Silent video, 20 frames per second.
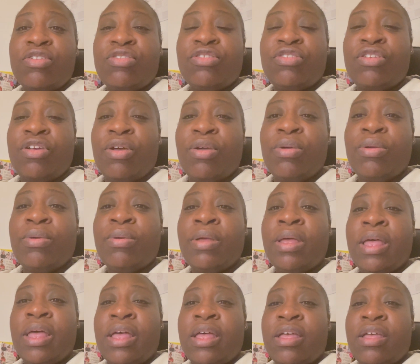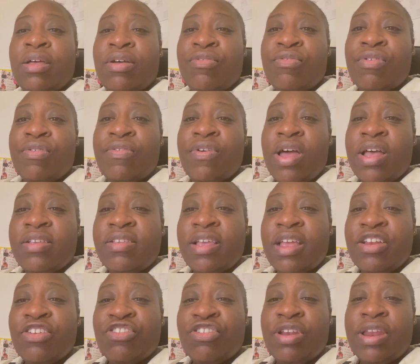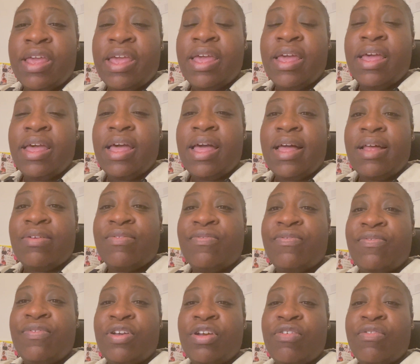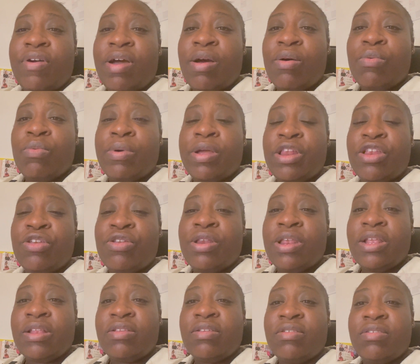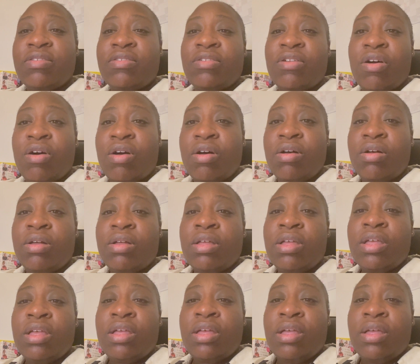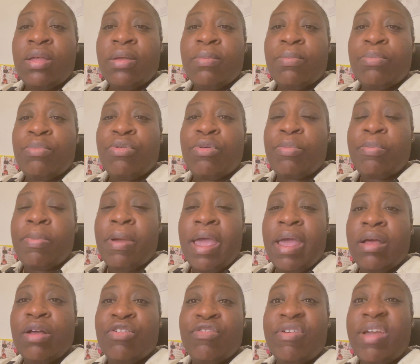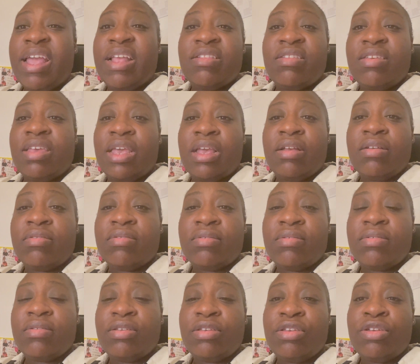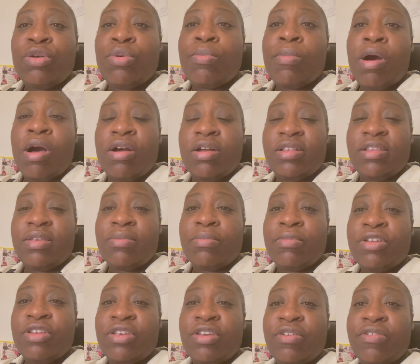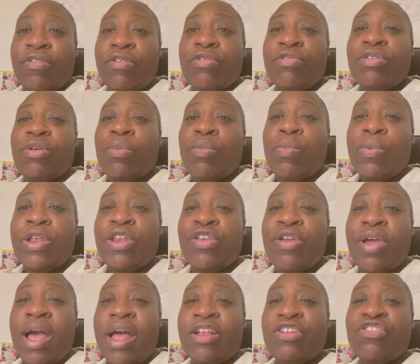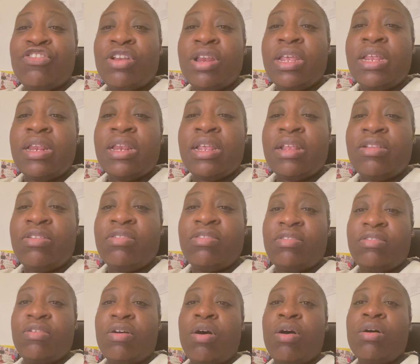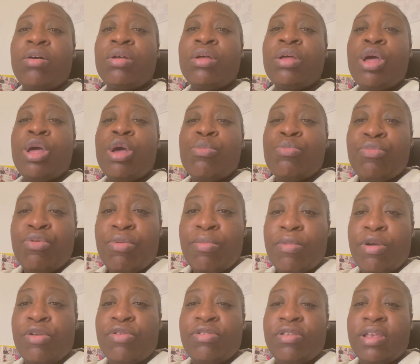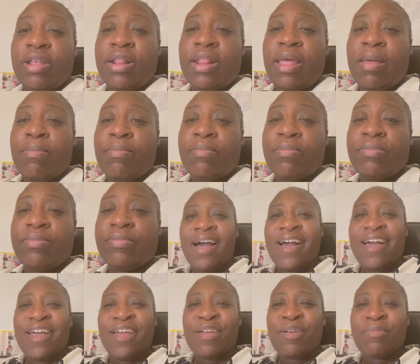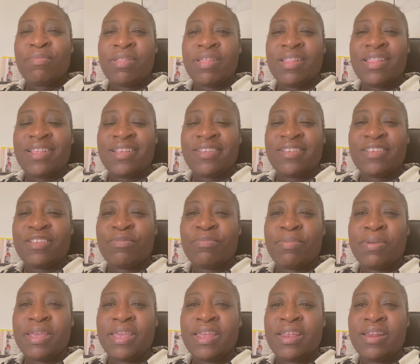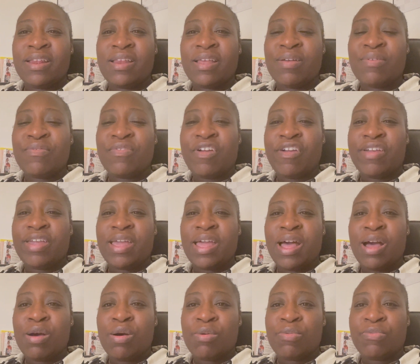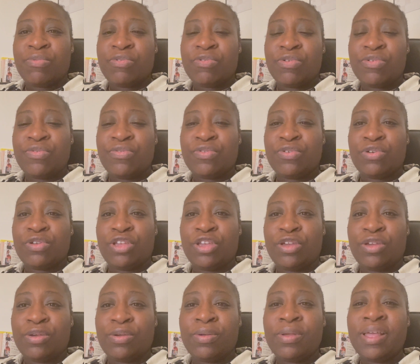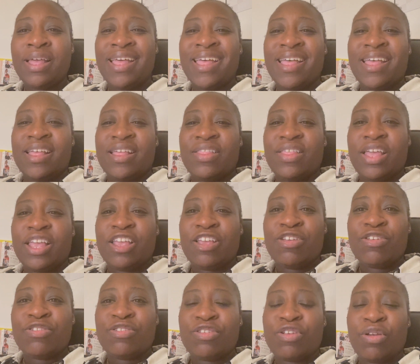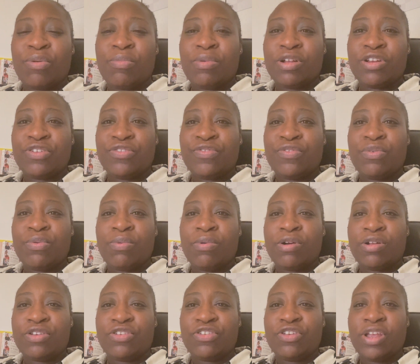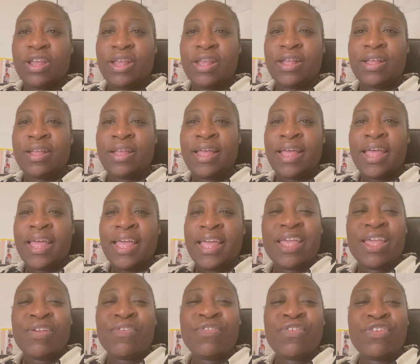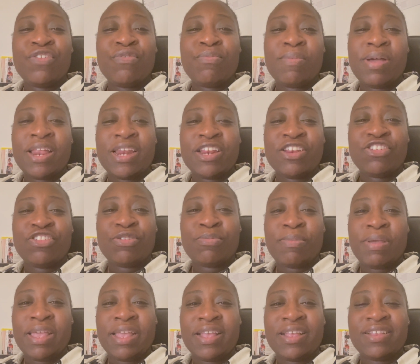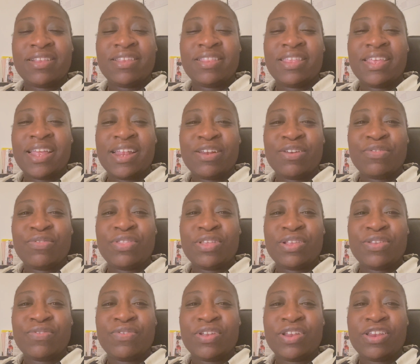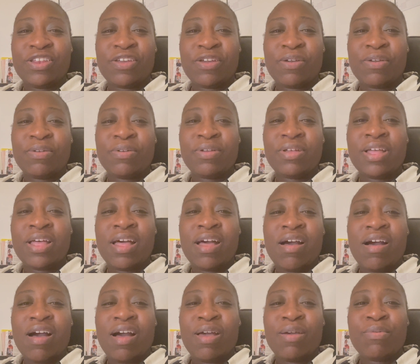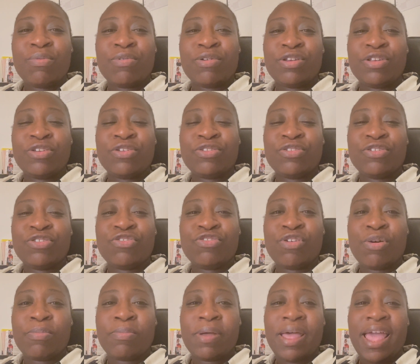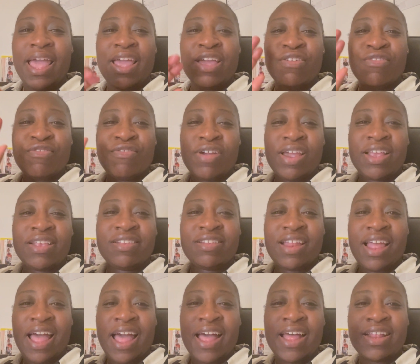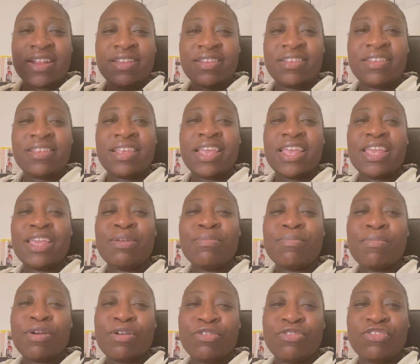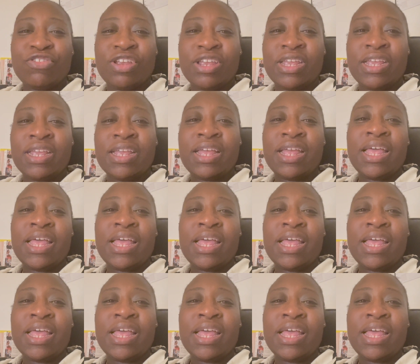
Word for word: So reverse engineer and figure out when you need to start creating your marketing materials and when you actually need to start promoting them. I hope that this has been very helpful for you. Thank you so much for watching. If you've managed to make it to the end of this video, I want you to drop a raised hands emoji